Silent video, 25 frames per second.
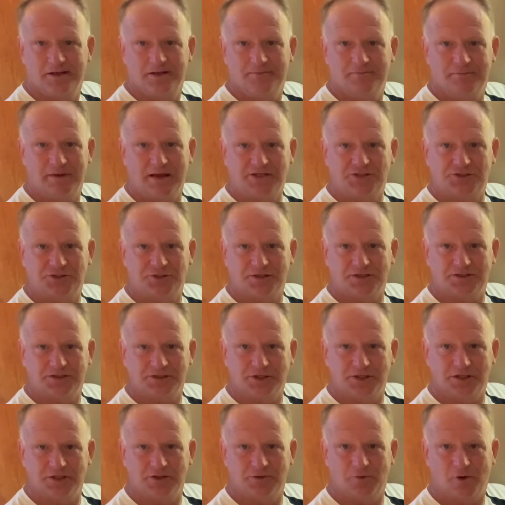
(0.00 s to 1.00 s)
make sure it's a
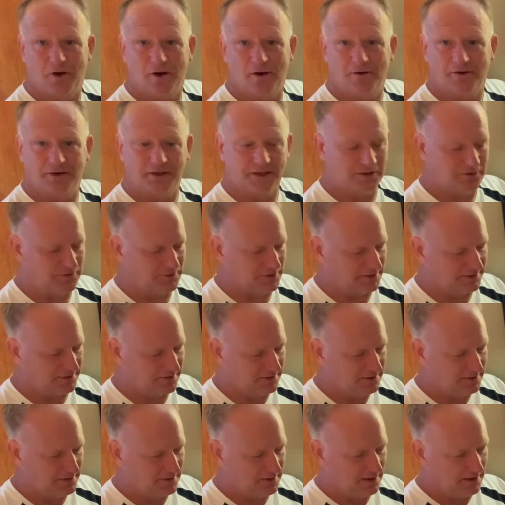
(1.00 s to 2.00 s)
good quality unit,
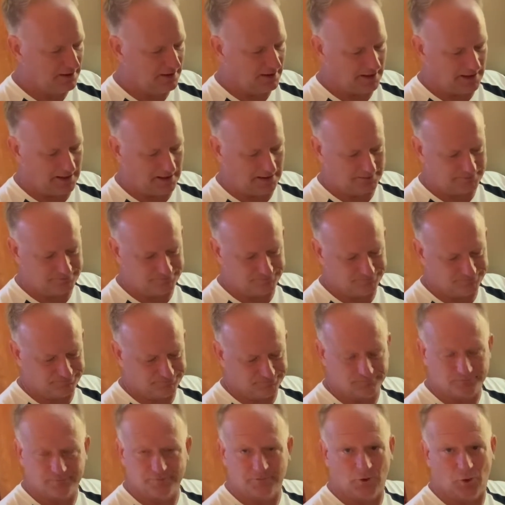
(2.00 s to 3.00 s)

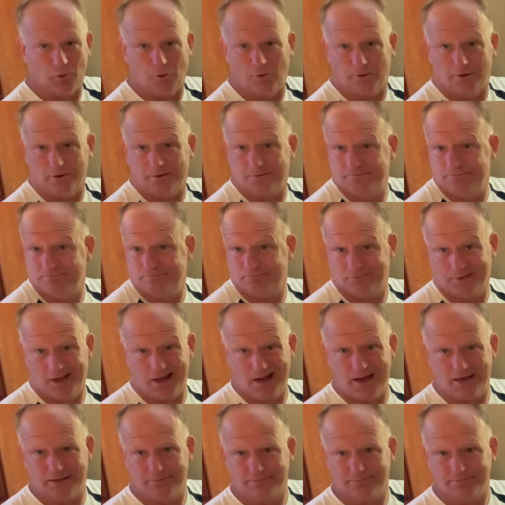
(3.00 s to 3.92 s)
or not.